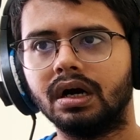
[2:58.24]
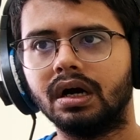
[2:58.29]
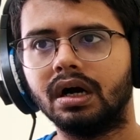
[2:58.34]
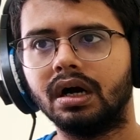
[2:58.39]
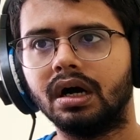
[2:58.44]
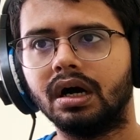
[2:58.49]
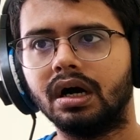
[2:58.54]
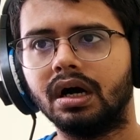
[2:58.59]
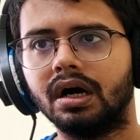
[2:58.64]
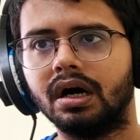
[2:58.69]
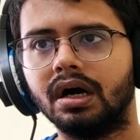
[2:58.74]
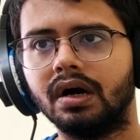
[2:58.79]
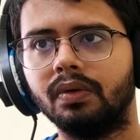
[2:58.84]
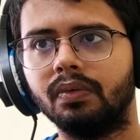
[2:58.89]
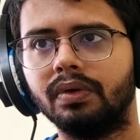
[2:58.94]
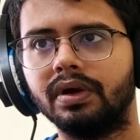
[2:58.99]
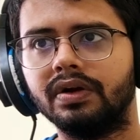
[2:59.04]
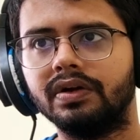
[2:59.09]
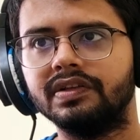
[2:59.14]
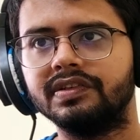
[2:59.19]
Uh,
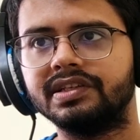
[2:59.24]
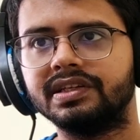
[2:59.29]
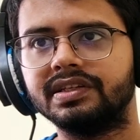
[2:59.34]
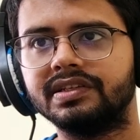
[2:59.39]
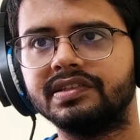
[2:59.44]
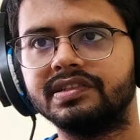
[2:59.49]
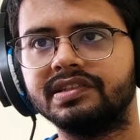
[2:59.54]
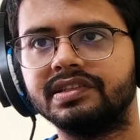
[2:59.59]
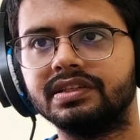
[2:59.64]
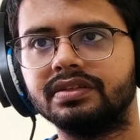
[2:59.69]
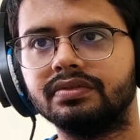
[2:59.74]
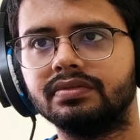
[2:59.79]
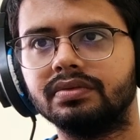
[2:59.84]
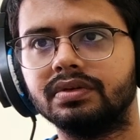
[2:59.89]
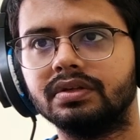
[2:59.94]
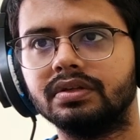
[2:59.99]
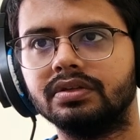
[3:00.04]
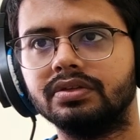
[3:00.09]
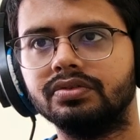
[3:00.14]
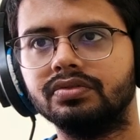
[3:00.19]
where is it?
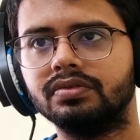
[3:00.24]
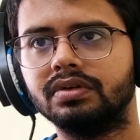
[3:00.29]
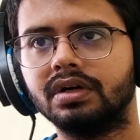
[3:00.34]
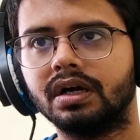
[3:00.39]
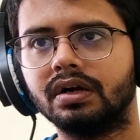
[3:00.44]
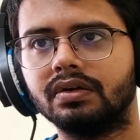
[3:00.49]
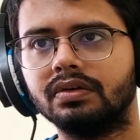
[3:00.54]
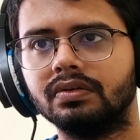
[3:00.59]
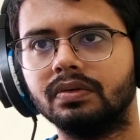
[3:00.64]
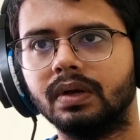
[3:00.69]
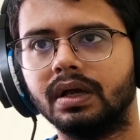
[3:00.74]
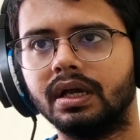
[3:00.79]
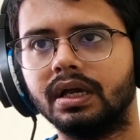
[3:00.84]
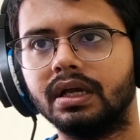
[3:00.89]
Sequel, Yukaku